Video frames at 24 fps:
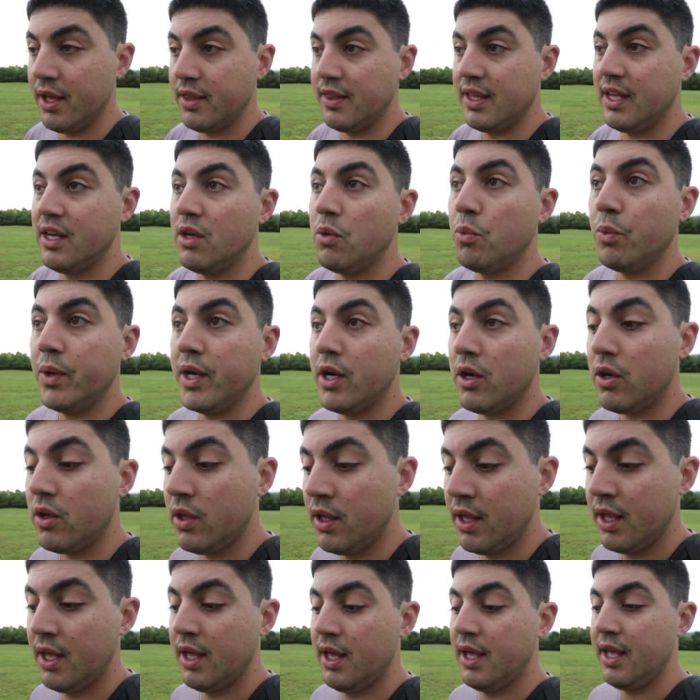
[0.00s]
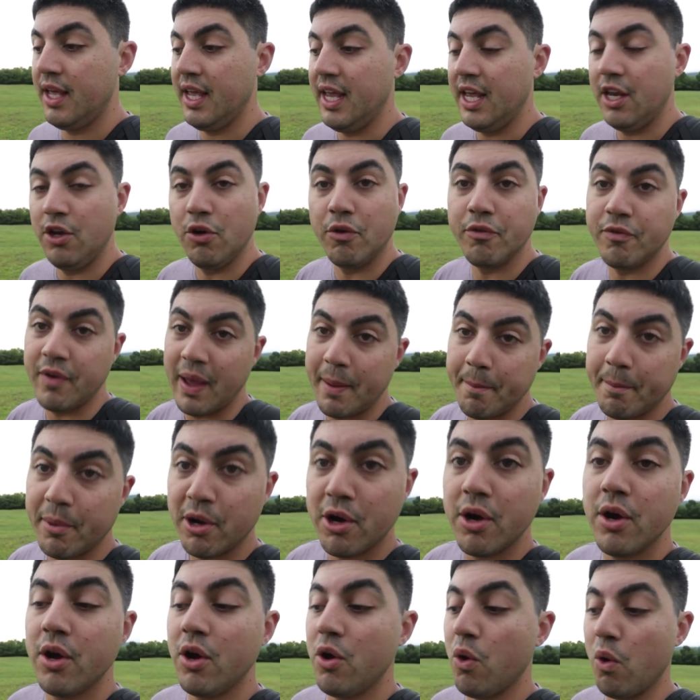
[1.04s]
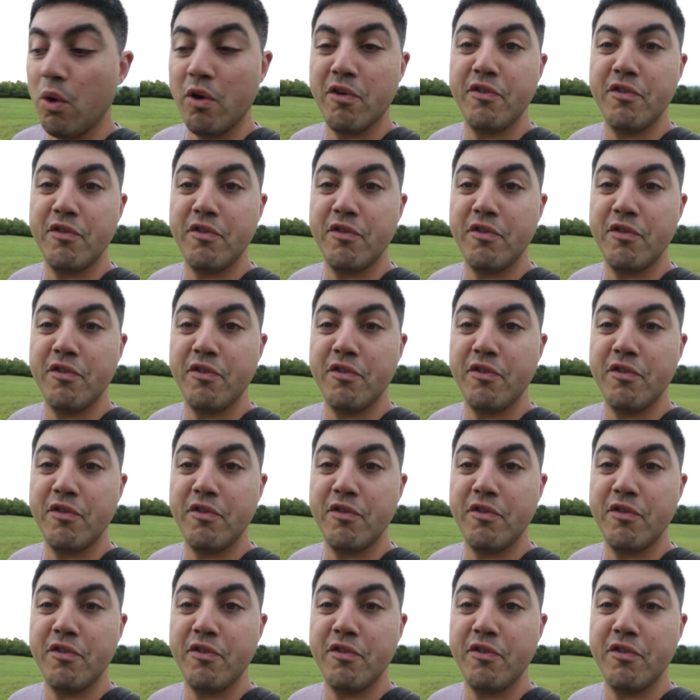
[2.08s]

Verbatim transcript: than it will in November or